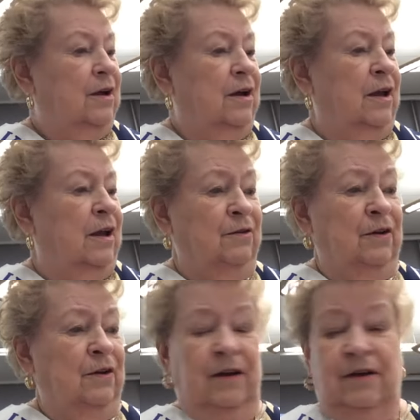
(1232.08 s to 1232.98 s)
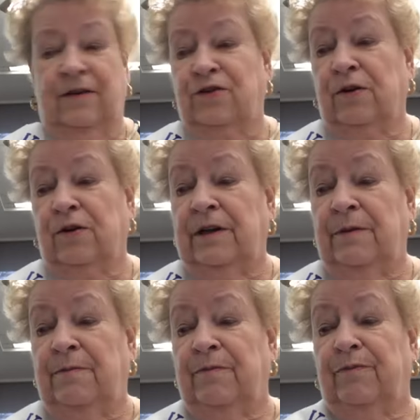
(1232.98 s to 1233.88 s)
And
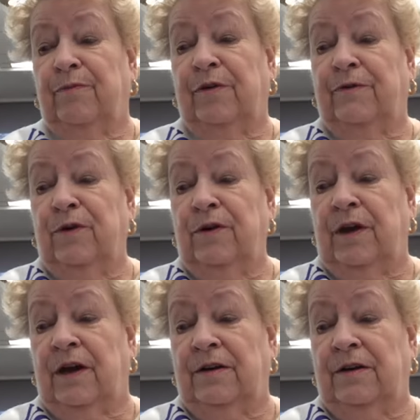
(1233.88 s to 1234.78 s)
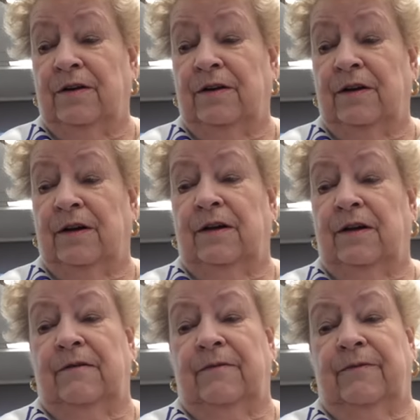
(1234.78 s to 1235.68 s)
shortly before that,
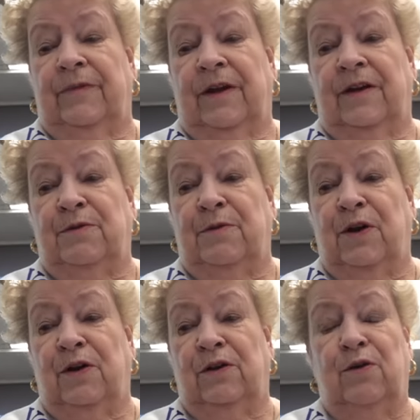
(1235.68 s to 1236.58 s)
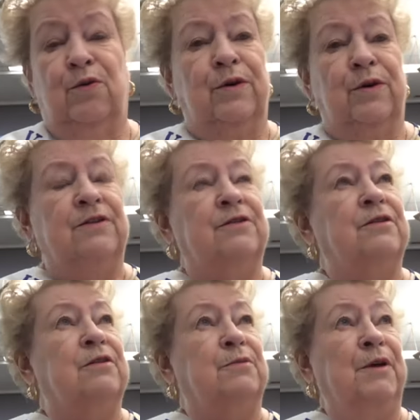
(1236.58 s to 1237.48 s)
as we all know, was
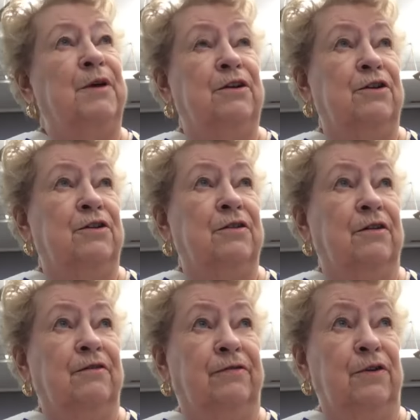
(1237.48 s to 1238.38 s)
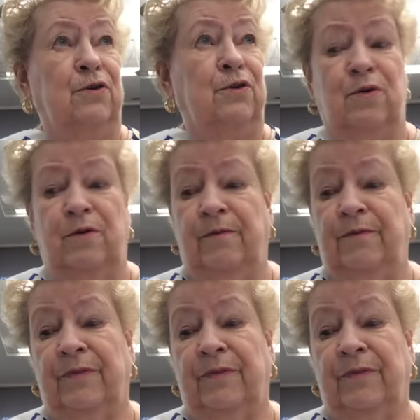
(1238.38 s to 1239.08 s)
the Spanish flu.